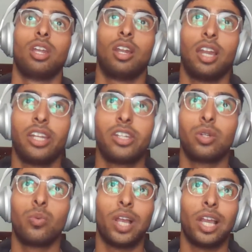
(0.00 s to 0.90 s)
related
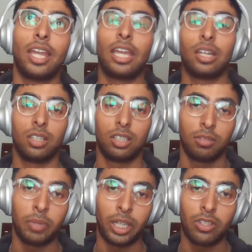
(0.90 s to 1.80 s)
to welding
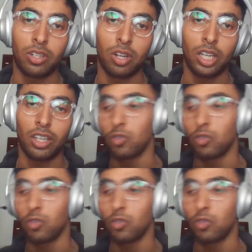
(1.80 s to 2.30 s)
and mechatronic.